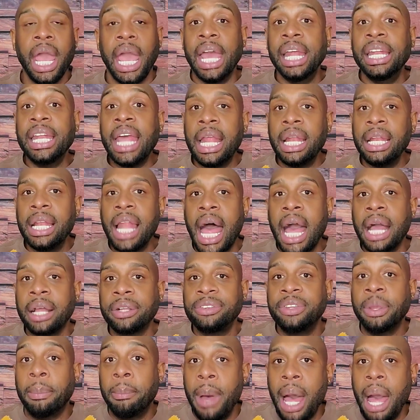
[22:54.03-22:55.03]
And they
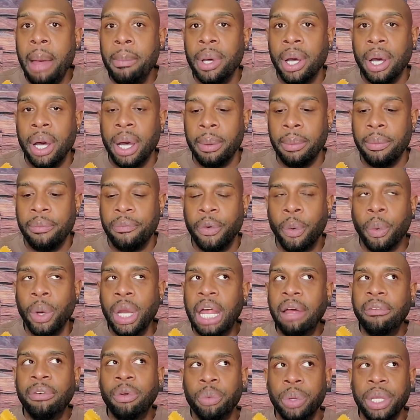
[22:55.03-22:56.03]
locked the mama up for
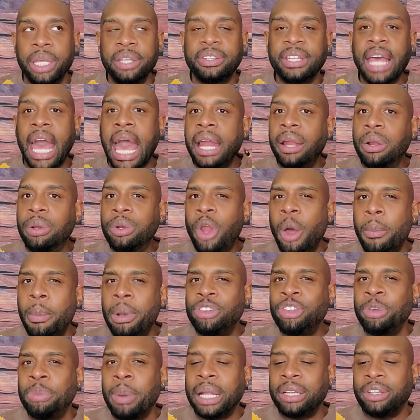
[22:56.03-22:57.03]
whatever reason. I don't know
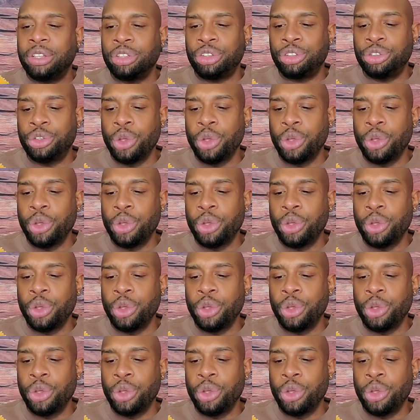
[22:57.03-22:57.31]
much about the